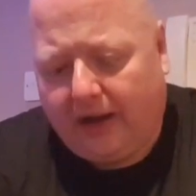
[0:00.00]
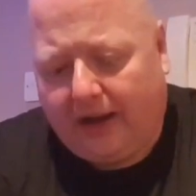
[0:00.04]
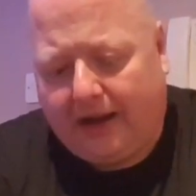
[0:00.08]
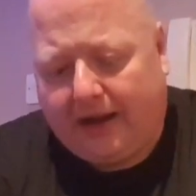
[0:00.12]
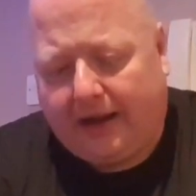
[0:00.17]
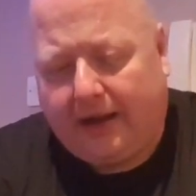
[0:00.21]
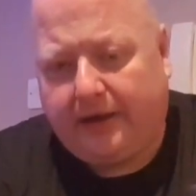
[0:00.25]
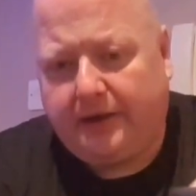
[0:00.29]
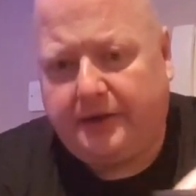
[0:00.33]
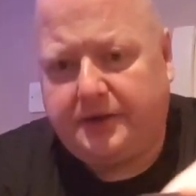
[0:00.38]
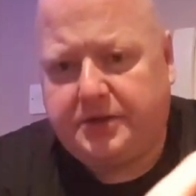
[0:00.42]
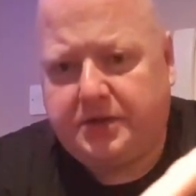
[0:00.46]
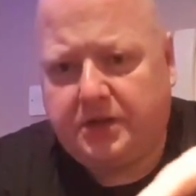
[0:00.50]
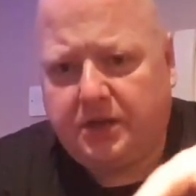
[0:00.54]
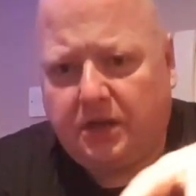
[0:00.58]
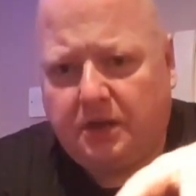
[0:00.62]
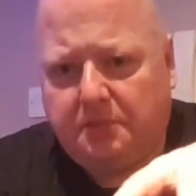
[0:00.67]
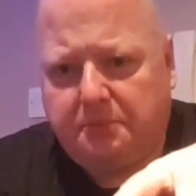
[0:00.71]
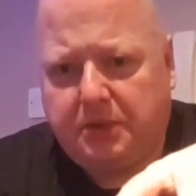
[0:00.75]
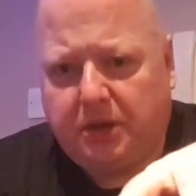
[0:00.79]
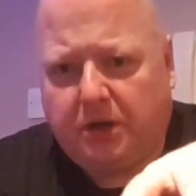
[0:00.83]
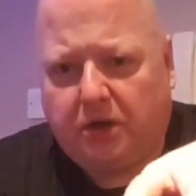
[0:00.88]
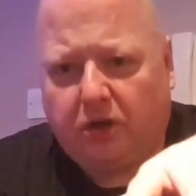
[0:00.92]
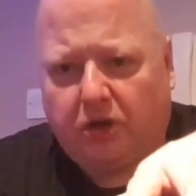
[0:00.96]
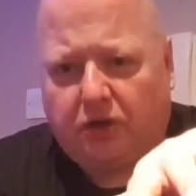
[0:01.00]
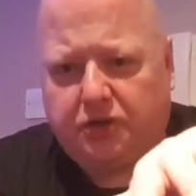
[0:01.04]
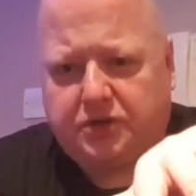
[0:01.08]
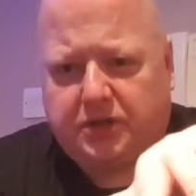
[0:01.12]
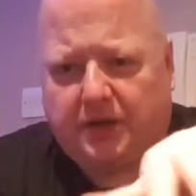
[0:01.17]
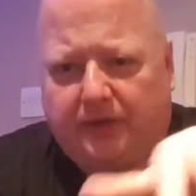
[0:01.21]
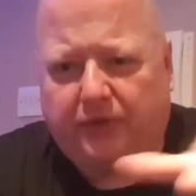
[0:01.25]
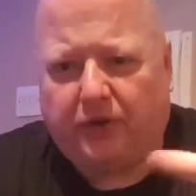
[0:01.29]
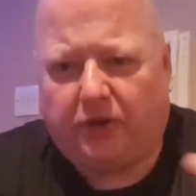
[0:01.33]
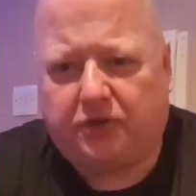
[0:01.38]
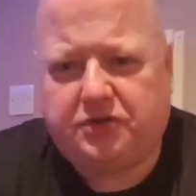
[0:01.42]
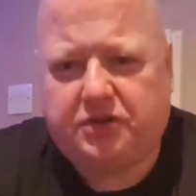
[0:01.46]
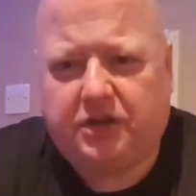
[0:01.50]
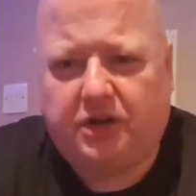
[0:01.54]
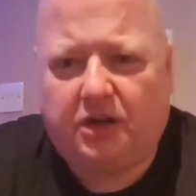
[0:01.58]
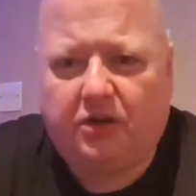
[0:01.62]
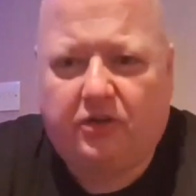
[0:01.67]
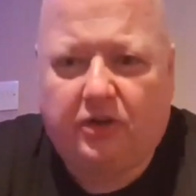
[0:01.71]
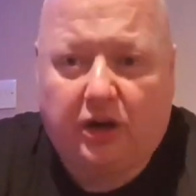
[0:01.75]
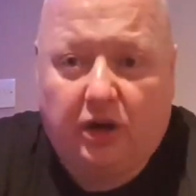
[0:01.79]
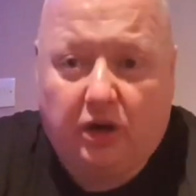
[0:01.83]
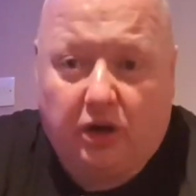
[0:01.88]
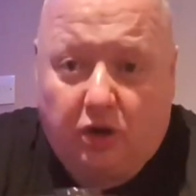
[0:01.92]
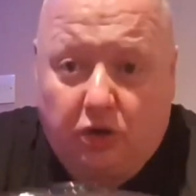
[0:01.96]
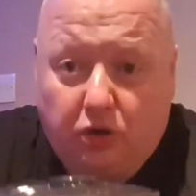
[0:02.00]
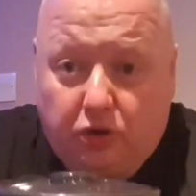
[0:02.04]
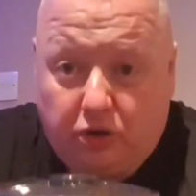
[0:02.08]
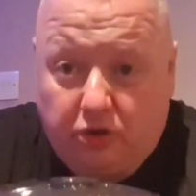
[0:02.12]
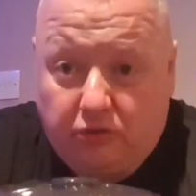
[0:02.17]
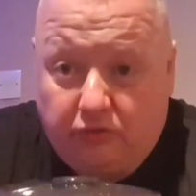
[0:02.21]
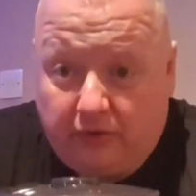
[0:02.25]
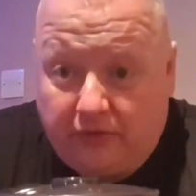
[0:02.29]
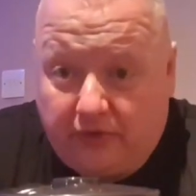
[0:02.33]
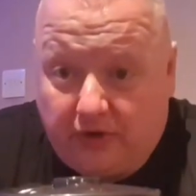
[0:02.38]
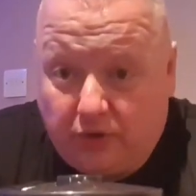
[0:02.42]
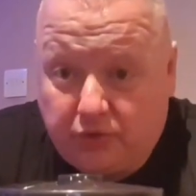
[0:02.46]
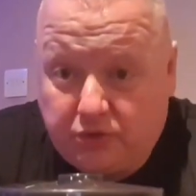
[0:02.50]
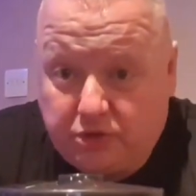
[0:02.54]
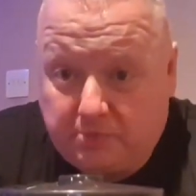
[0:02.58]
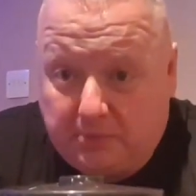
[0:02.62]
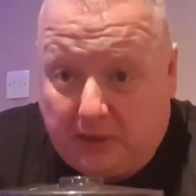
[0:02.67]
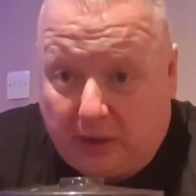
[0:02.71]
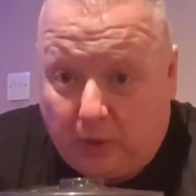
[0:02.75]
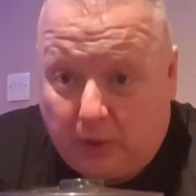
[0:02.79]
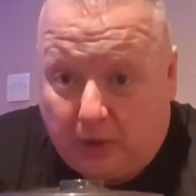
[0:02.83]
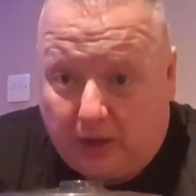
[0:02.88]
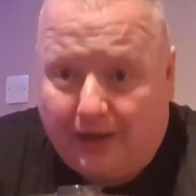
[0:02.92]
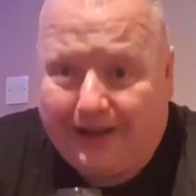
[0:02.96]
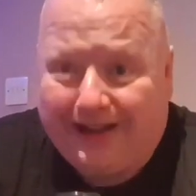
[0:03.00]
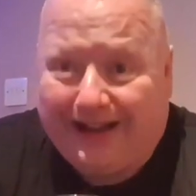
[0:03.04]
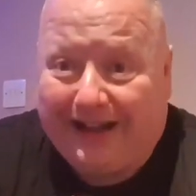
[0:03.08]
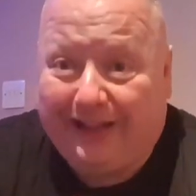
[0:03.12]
and because I've not seen a real lot of good reviews about it,